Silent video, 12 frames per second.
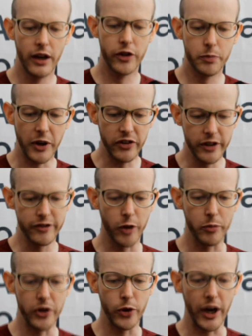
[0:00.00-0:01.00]
especially
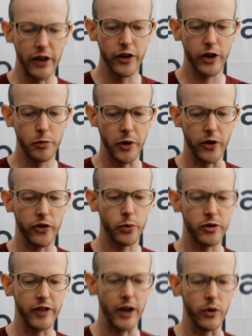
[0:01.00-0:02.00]
from the Uganda
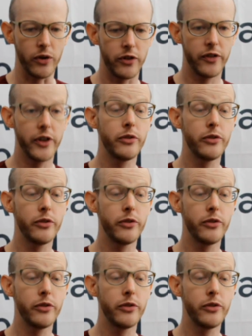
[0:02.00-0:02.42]
experience, we found